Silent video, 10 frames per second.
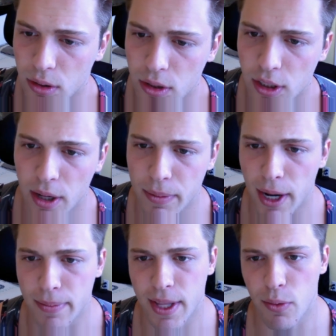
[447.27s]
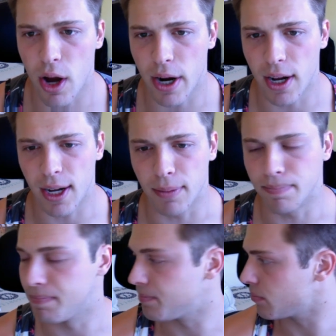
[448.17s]
Sometimes they want
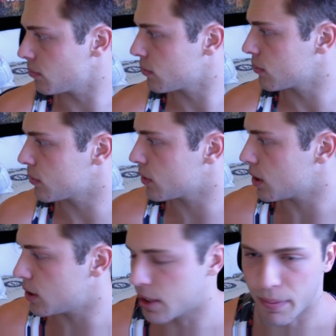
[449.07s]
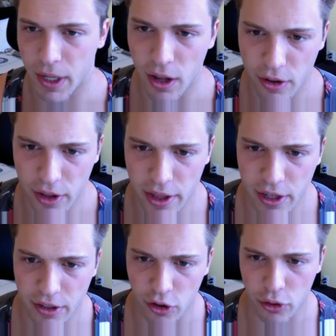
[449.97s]
something other than the
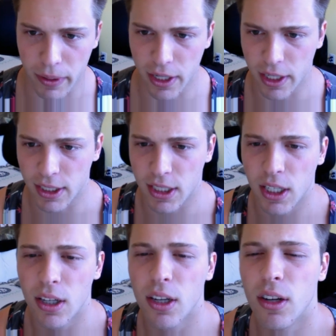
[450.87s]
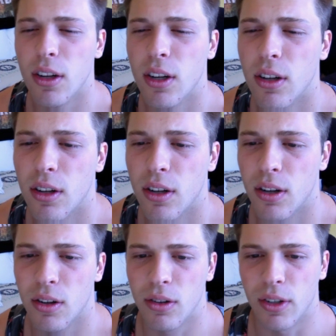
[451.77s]
social media links.
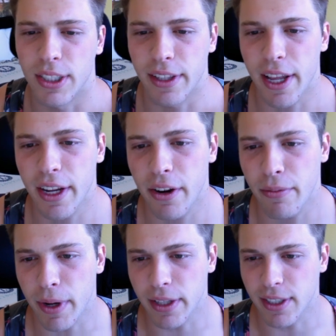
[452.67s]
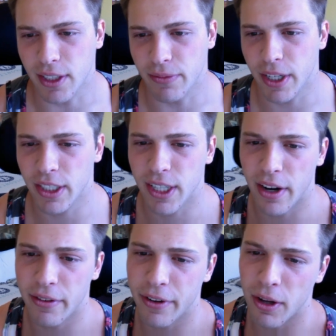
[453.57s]
I want to say thank you for making these awesome videos. How do
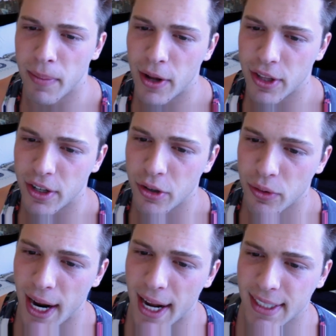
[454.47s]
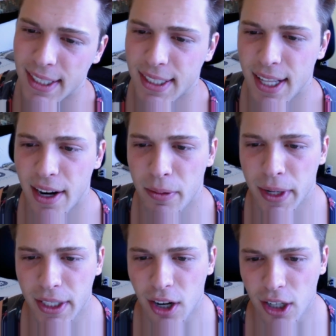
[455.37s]
you feel about the new taxes that are
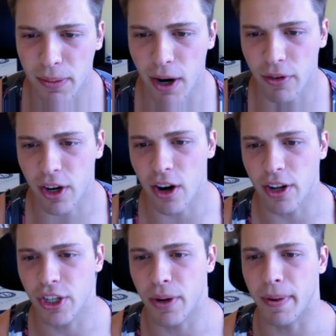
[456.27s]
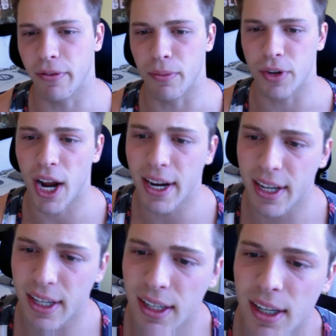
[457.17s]
being talked about regarding shipping from China?